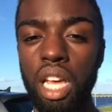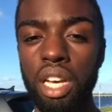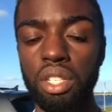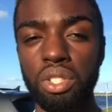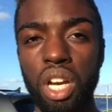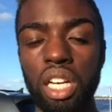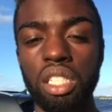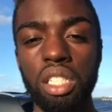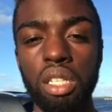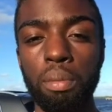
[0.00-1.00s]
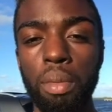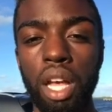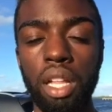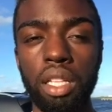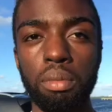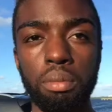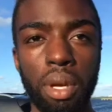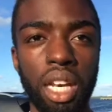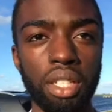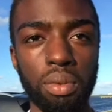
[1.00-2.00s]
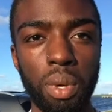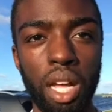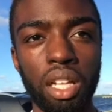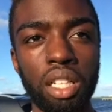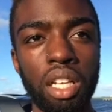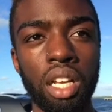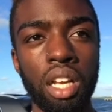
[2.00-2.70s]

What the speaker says: I had an attraction to men as well.